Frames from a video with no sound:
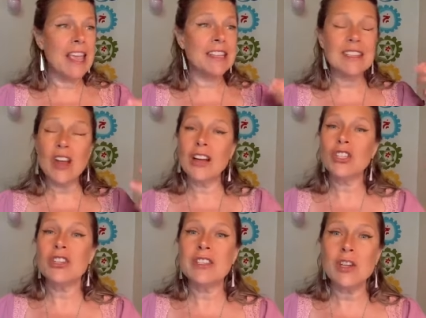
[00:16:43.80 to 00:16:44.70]
It's not
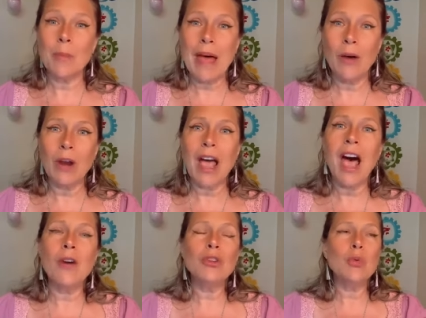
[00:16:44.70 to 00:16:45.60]
just about
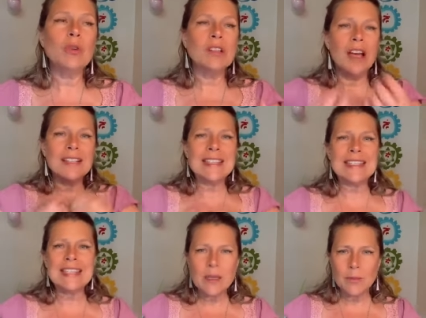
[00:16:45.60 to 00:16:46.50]
how you will
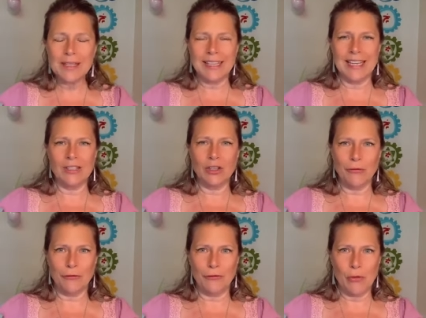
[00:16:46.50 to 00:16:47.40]
assimilate
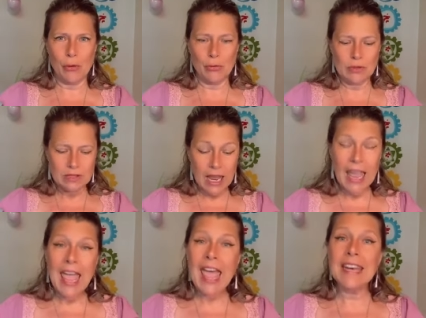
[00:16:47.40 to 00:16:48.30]
the foods.
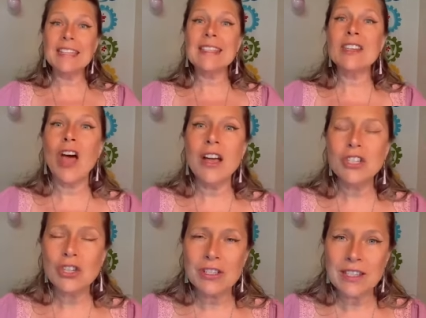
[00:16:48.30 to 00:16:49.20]
And it's not
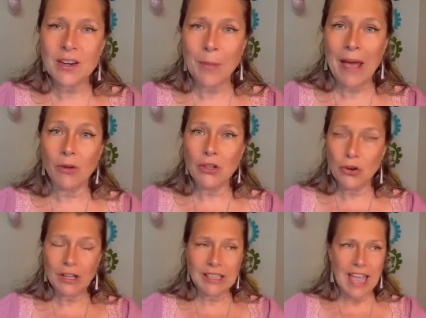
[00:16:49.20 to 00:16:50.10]
just about
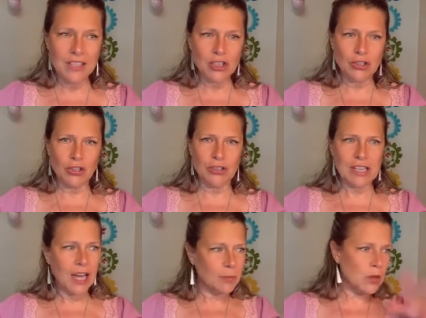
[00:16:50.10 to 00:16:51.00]
your glandular
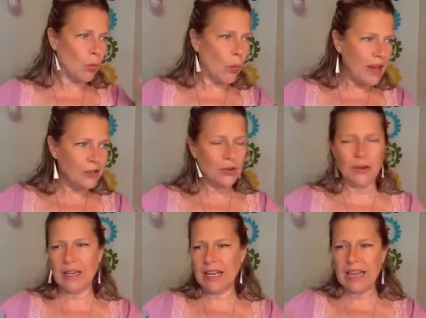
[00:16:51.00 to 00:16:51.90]
types, when
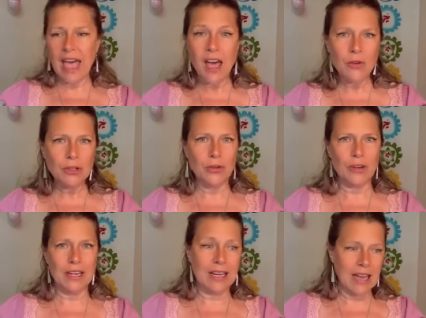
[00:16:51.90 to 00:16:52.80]
you're eating, how you're
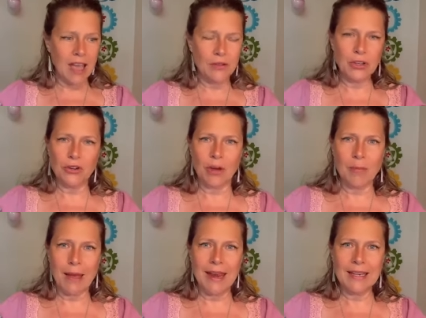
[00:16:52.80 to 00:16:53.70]
eating, how you're
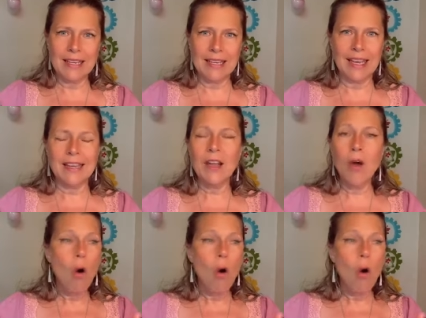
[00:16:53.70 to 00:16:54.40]
combining it,